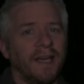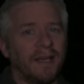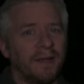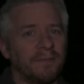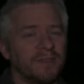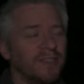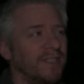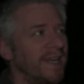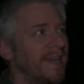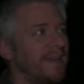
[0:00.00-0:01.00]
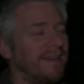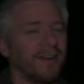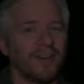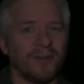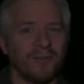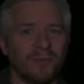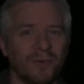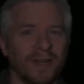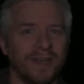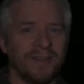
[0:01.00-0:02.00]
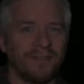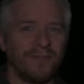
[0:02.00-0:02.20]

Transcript: Um, so yeah, I'm going to uh,